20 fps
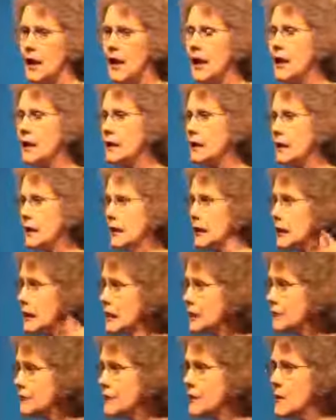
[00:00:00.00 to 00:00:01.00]
And
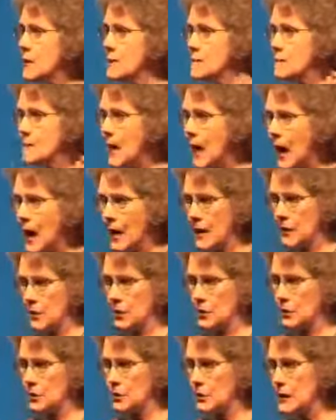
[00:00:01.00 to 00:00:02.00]
even
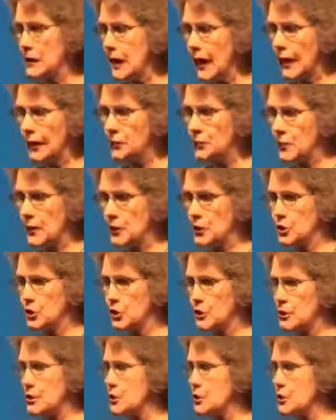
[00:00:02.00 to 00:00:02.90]
mild dehydration